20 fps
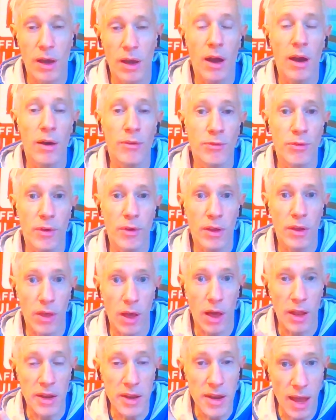of
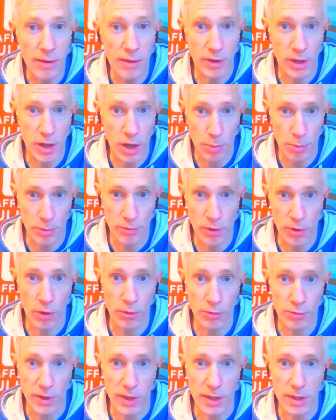another cup of
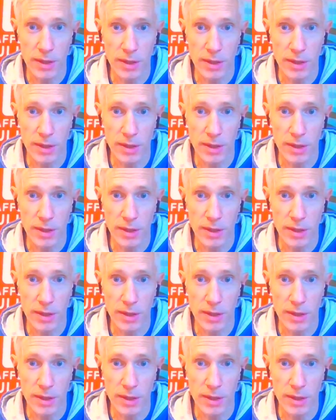coffee